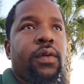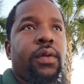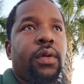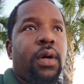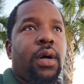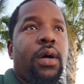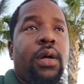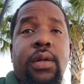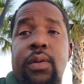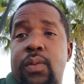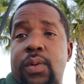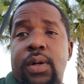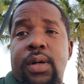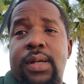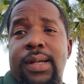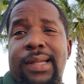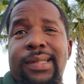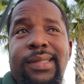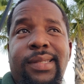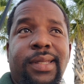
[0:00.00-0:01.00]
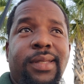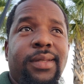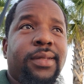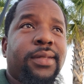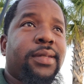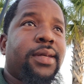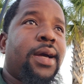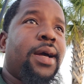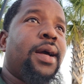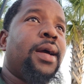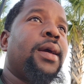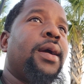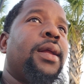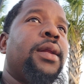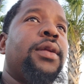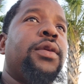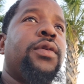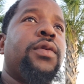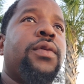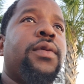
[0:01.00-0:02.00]
all the work I see this guy got
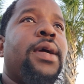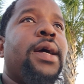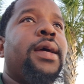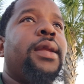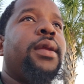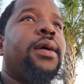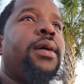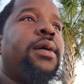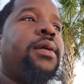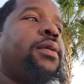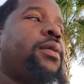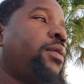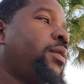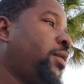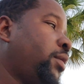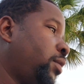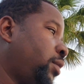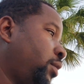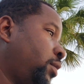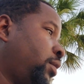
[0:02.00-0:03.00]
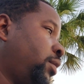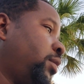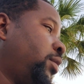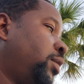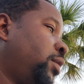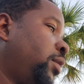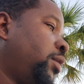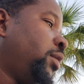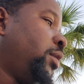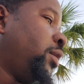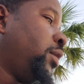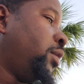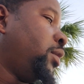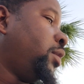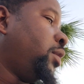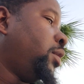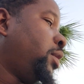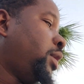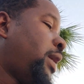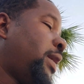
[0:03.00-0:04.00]
to do right now,
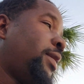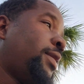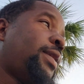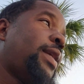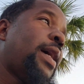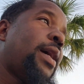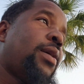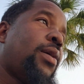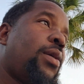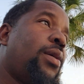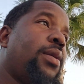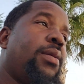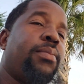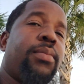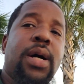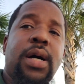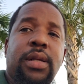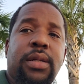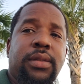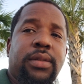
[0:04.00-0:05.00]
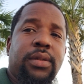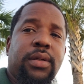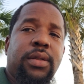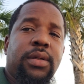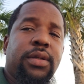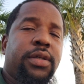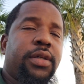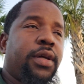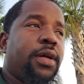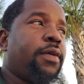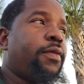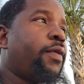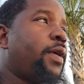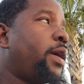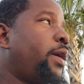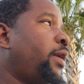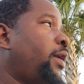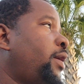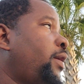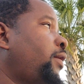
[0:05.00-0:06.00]
got to stack all them bottles on the shelf
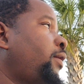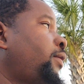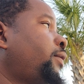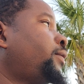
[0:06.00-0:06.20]
right now.